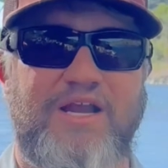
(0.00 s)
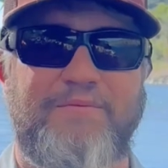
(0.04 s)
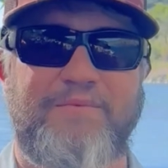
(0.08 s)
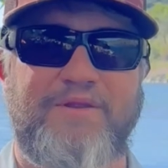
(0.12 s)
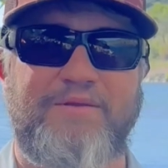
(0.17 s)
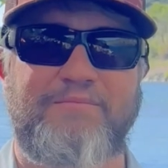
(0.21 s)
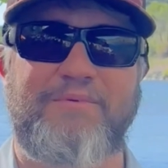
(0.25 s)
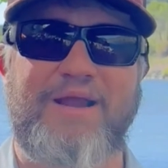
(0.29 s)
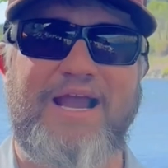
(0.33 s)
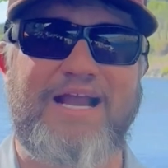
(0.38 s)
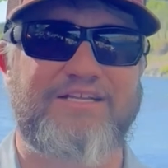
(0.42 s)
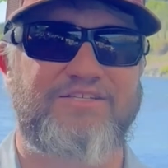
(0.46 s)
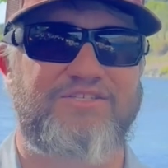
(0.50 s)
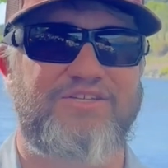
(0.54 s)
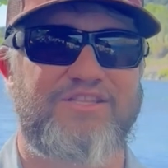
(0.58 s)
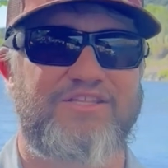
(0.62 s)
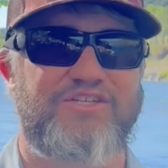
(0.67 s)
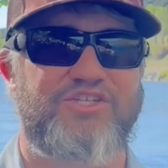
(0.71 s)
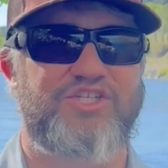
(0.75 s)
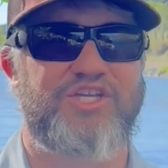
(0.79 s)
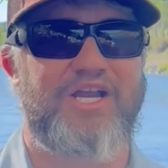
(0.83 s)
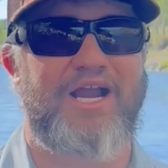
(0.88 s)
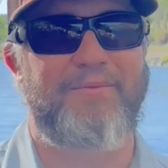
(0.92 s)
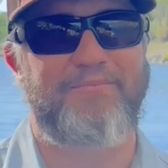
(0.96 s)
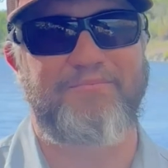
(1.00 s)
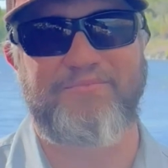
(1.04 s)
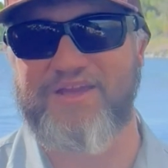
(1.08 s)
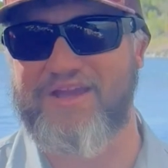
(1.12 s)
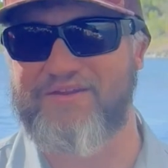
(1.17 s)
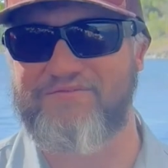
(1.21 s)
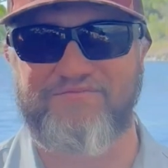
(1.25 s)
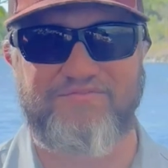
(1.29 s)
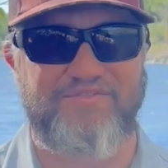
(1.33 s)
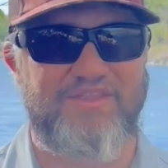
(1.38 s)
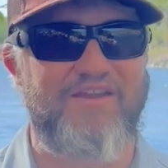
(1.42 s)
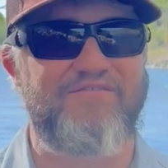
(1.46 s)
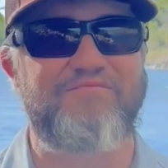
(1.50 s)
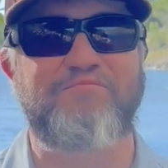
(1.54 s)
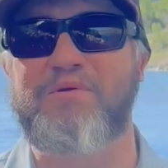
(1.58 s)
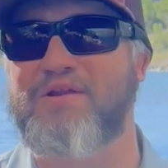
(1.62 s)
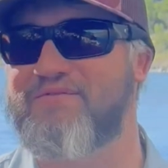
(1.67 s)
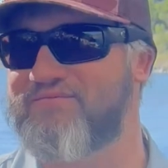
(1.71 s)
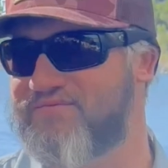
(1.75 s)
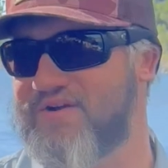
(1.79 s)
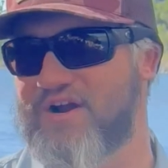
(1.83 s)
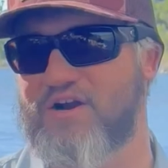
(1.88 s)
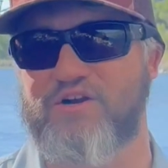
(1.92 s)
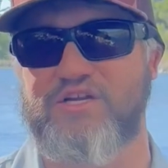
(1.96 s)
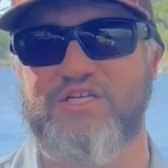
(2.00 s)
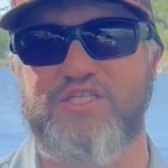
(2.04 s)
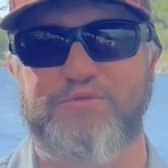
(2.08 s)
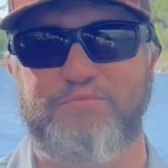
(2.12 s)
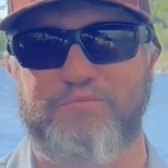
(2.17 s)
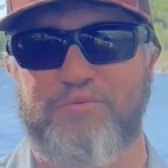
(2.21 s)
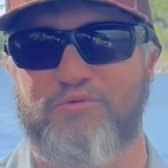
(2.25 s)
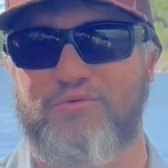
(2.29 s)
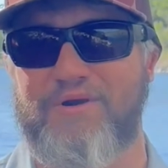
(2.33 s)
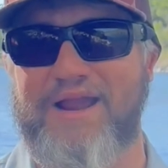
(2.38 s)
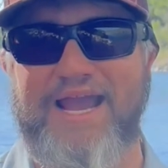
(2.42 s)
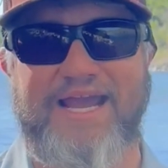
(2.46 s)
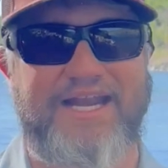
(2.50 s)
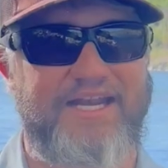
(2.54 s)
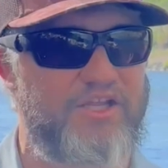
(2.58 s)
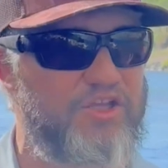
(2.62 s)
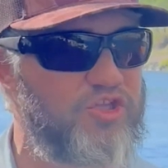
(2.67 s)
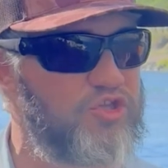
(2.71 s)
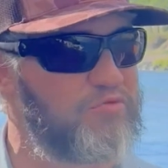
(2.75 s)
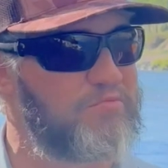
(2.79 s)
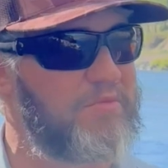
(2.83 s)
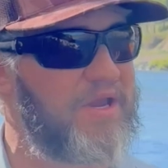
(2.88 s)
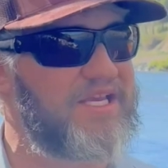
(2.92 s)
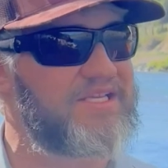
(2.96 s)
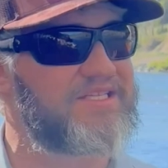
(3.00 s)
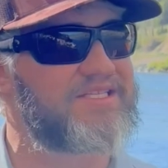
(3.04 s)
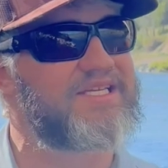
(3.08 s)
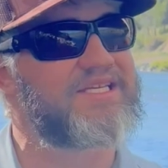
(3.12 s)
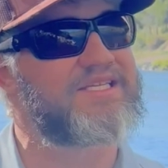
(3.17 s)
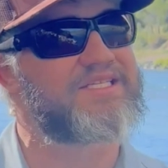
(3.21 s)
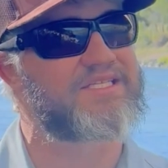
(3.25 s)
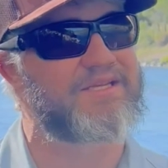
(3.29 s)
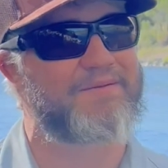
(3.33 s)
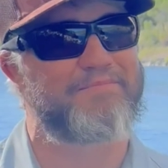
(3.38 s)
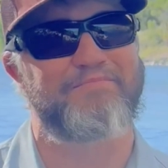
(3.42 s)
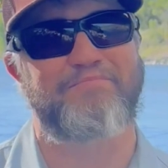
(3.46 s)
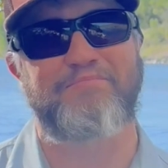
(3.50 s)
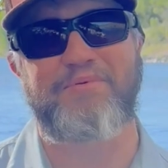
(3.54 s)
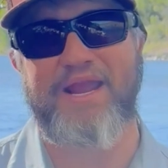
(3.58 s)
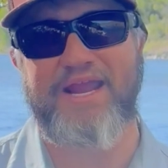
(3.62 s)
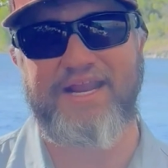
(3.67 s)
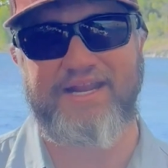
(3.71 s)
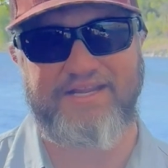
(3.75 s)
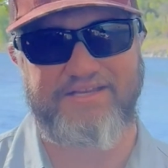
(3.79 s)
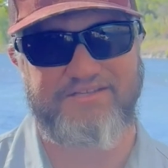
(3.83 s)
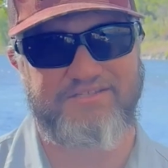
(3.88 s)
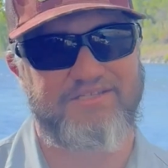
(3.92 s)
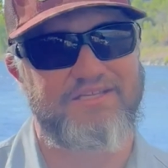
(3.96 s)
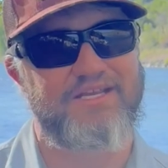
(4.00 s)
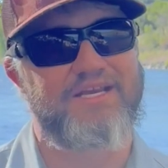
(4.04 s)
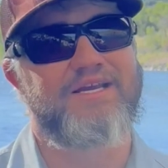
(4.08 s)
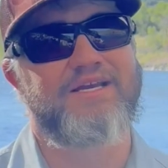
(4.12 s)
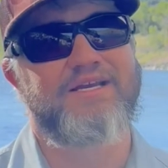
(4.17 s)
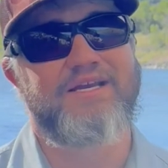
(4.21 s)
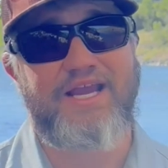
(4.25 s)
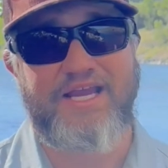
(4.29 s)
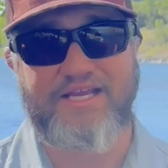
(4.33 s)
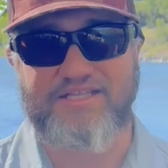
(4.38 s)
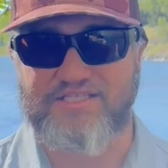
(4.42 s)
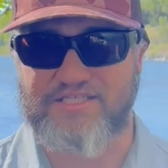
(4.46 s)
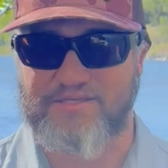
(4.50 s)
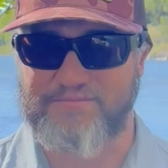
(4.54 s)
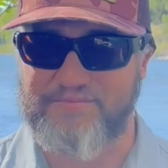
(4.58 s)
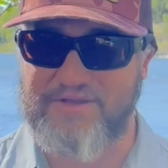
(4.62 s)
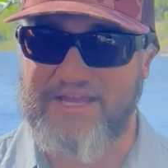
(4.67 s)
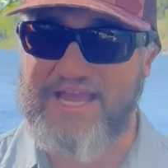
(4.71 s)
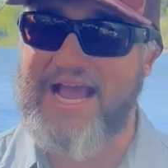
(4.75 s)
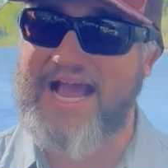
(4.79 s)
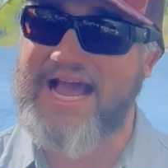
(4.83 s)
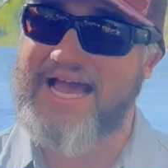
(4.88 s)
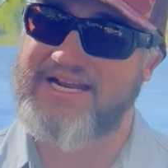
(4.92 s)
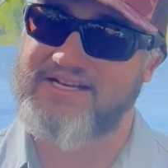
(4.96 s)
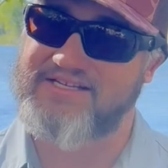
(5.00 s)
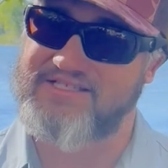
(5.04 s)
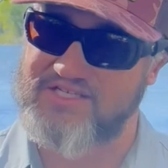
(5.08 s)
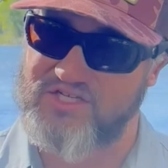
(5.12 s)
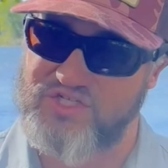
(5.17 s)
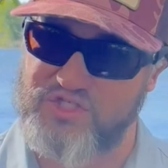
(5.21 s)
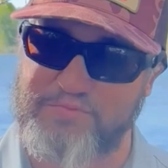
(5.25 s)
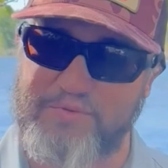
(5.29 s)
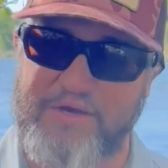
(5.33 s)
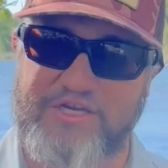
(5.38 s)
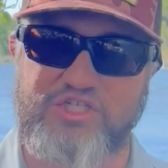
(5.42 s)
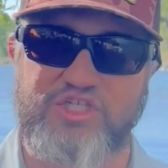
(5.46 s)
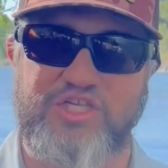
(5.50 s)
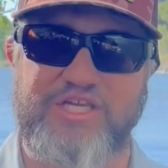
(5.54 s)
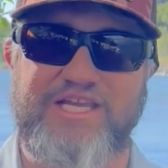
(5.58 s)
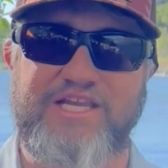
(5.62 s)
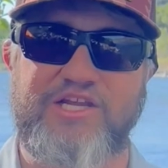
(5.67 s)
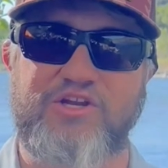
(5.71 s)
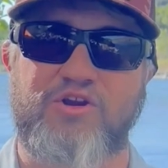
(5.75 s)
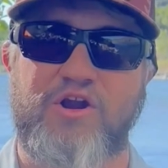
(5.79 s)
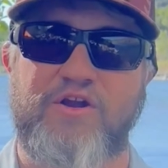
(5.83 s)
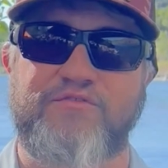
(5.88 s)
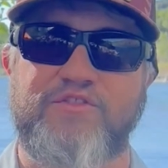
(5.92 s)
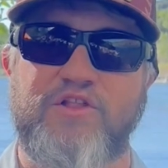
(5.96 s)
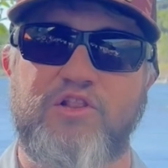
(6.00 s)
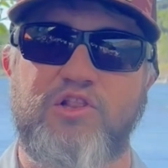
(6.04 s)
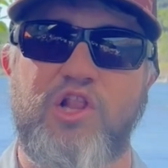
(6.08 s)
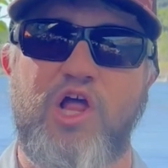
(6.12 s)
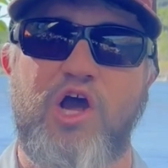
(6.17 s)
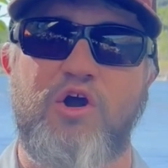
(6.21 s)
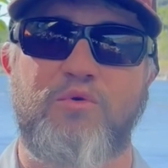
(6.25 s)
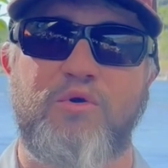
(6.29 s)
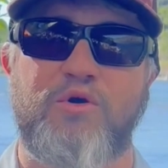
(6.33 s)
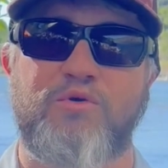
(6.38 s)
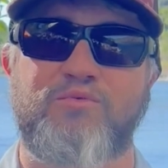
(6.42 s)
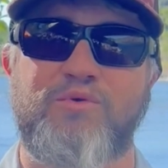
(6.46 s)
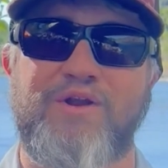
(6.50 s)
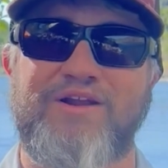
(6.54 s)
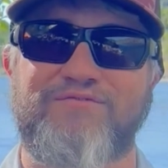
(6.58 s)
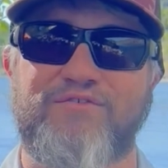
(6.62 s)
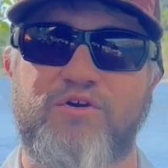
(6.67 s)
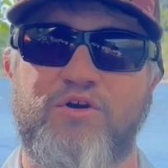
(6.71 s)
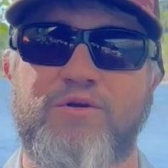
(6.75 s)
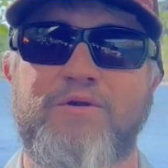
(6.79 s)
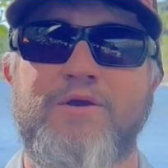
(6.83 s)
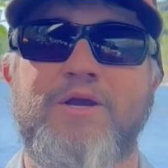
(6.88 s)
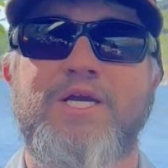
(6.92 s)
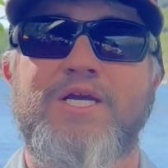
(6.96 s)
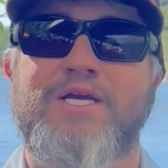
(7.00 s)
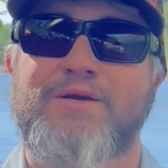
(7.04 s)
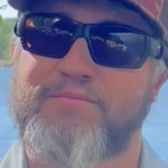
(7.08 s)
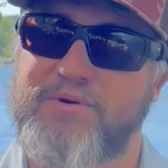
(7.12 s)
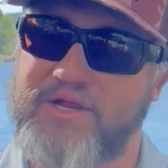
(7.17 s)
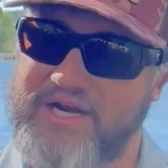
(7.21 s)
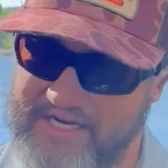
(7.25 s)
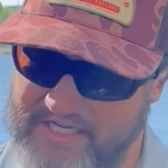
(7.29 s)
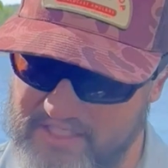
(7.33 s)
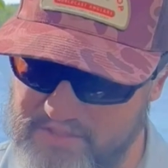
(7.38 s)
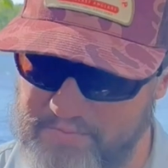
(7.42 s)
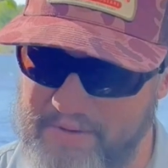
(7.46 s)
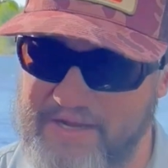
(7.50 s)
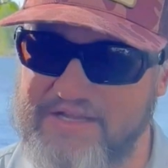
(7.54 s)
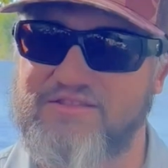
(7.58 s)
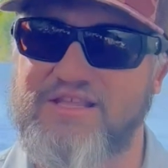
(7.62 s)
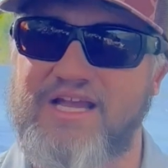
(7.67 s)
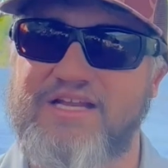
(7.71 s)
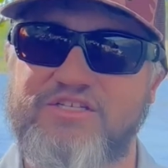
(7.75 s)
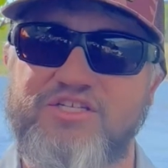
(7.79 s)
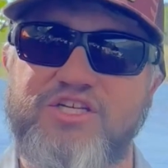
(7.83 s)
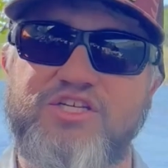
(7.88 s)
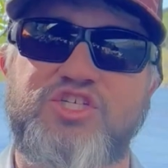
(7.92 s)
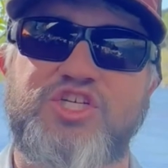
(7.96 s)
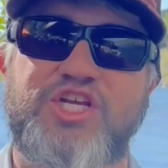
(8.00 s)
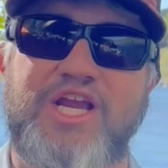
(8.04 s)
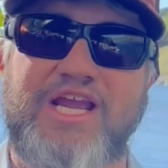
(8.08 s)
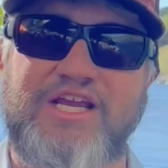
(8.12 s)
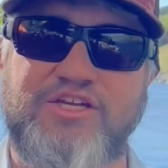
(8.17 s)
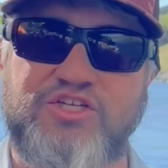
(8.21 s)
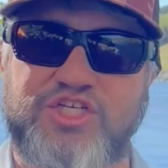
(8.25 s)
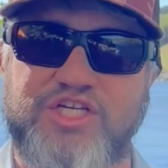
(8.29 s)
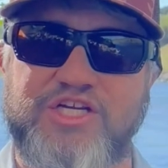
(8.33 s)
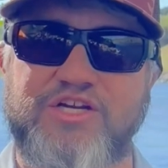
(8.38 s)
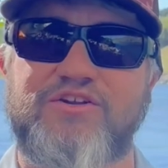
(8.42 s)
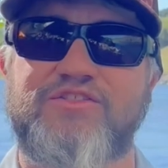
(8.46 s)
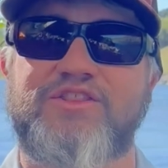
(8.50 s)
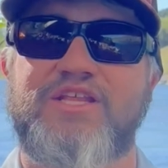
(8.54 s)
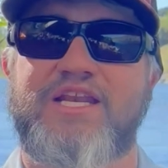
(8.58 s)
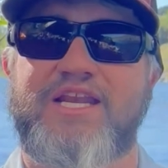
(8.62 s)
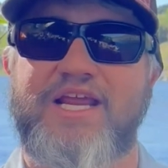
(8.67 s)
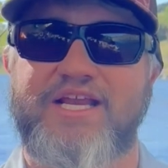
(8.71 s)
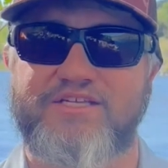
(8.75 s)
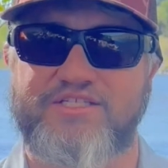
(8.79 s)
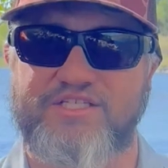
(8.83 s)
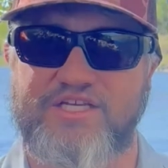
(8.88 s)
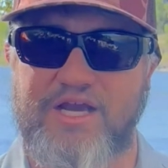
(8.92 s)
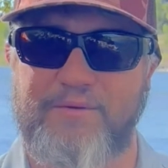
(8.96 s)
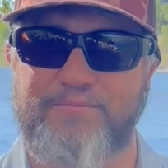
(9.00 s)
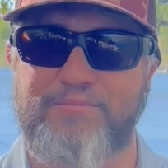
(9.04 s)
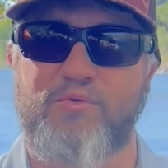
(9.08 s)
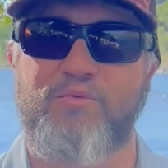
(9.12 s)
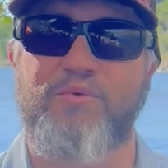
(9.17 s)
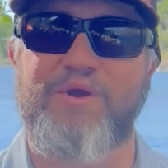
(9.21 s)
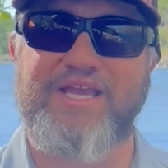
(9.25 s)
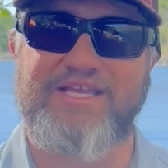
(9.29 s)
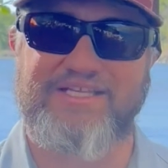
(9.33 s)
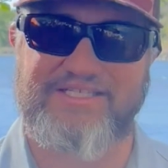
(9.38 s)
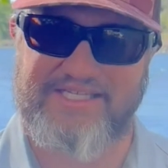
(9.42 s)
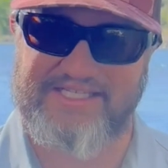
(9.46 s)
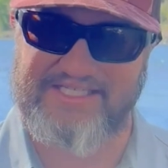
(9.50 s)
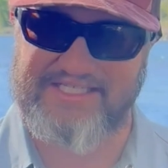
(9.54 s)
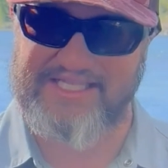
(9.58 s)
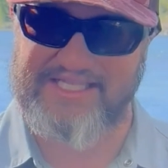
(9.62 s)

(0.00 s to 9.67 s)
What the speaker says: coming back to the shop. They've been very sporadic. You may see some Baetis and some caddis, especially here on the lower river. But expect that to change here in the next couple weeks